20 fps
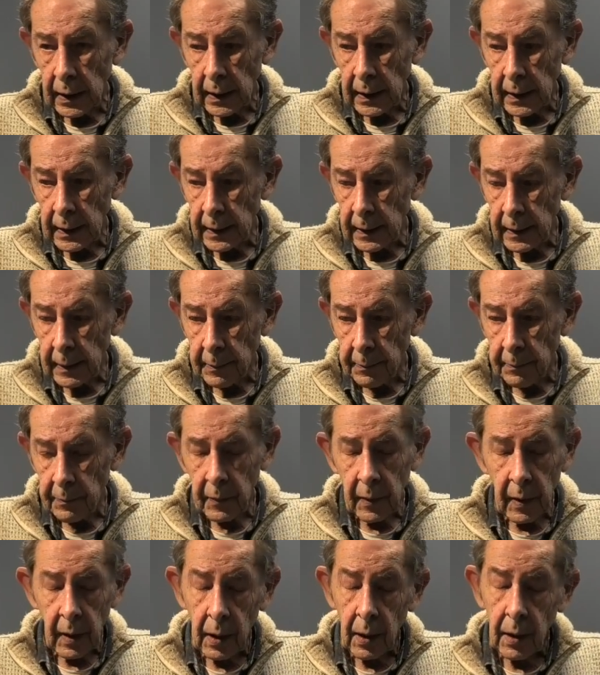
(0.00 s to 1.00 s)

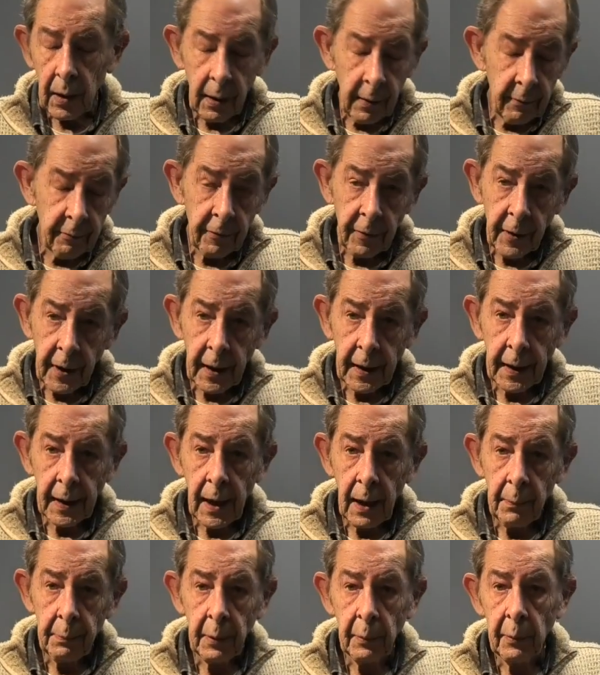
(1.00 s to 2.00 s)
I'm really
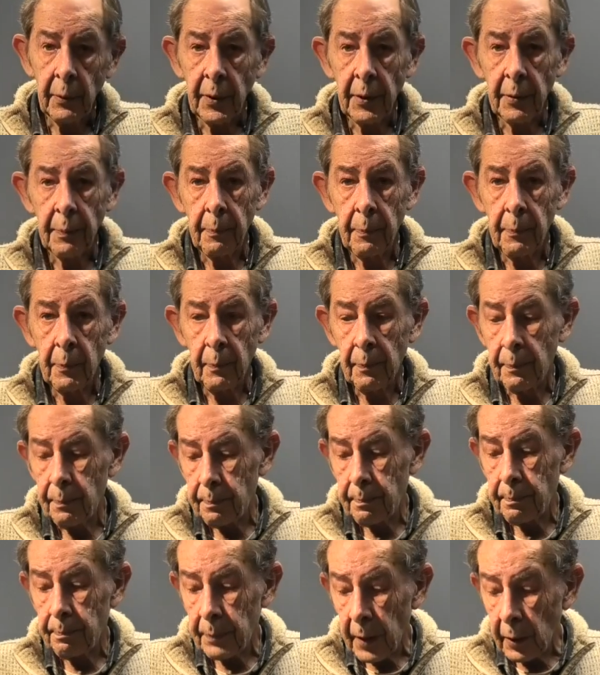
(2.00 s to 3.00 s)
happy with
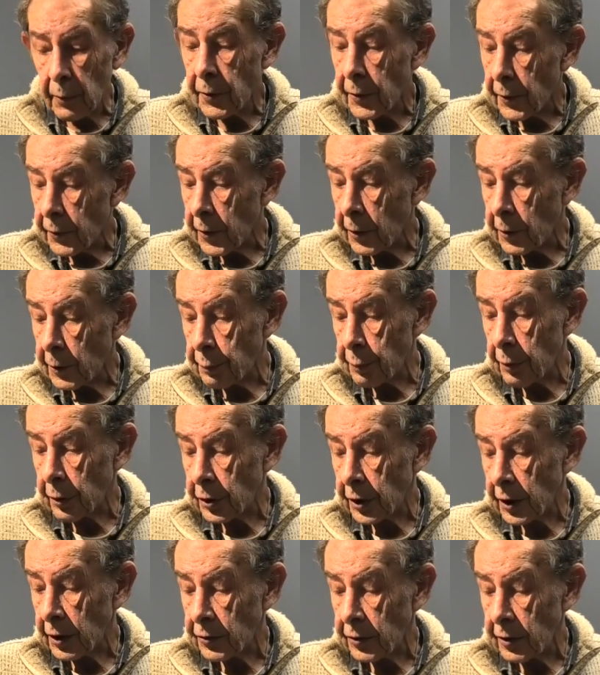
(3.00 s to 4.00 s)
both of those
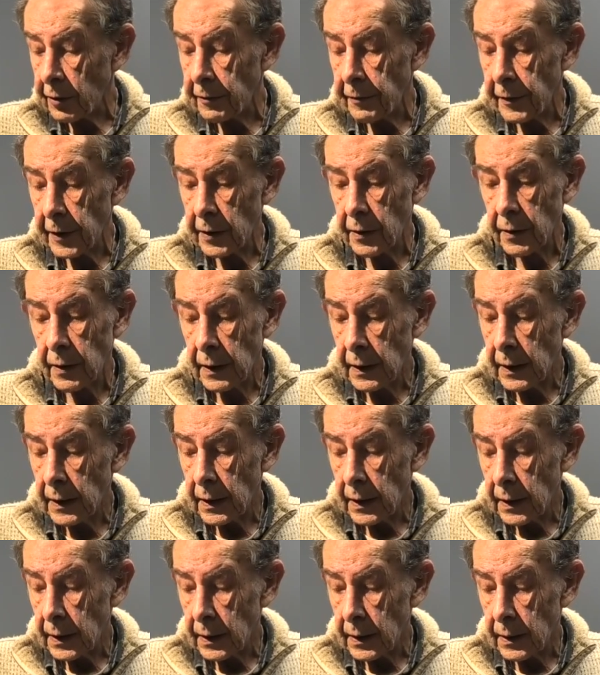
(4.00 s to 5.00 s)
projects so far.
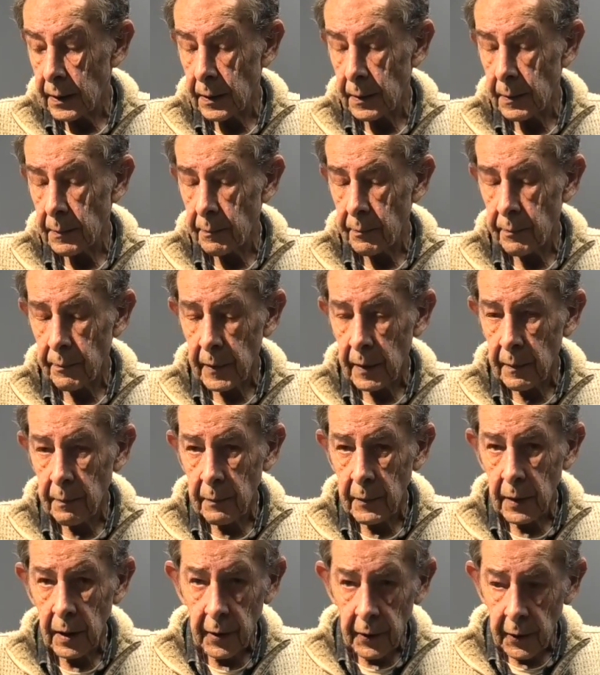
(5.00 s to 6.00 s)
And
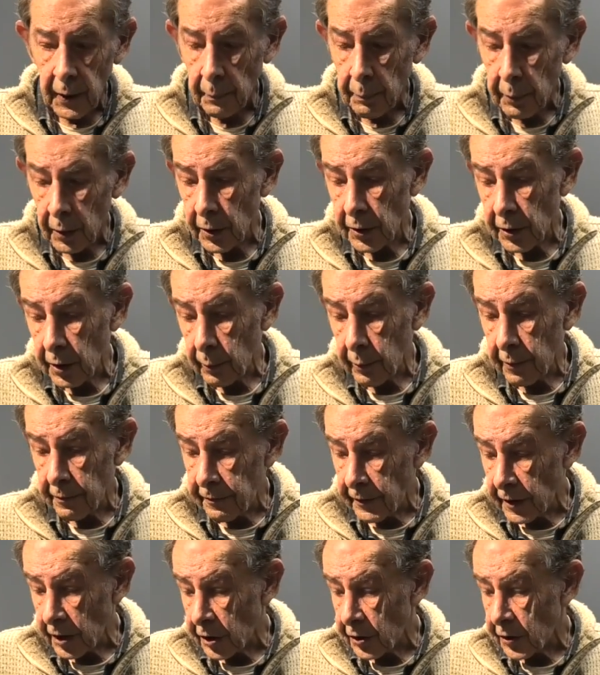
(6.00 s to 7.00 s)
I think by the time I've
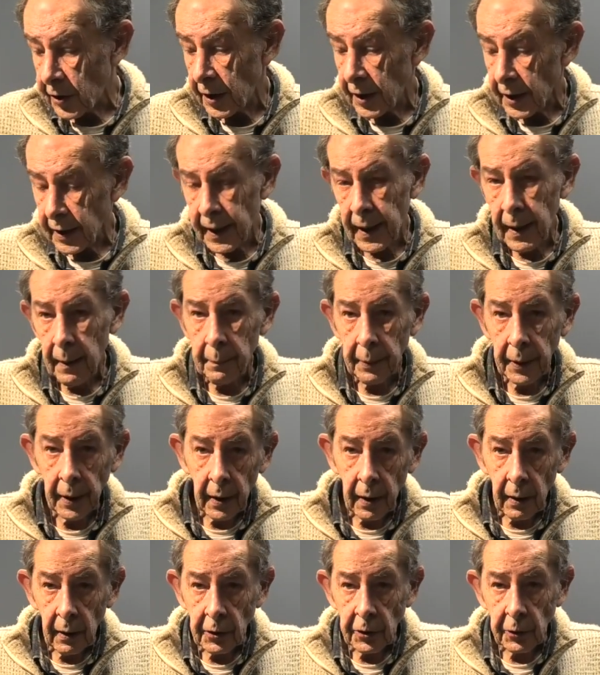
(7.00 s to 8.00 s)
finished them, the camping
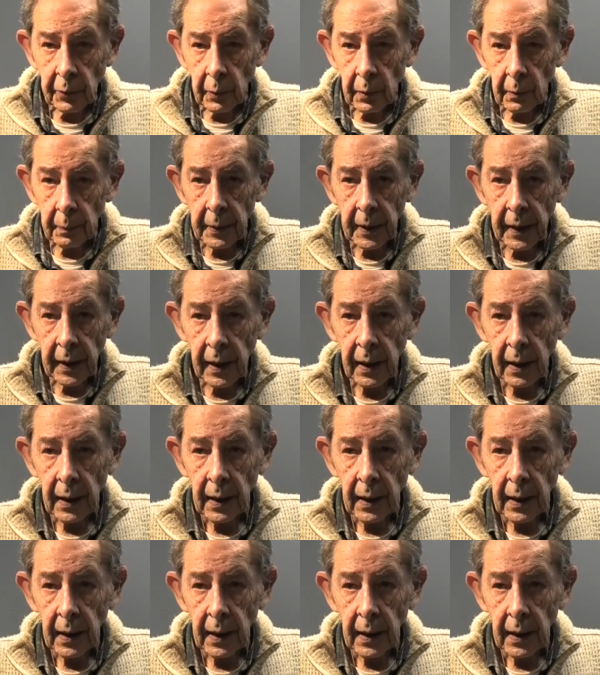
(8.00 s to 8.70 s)
coach will be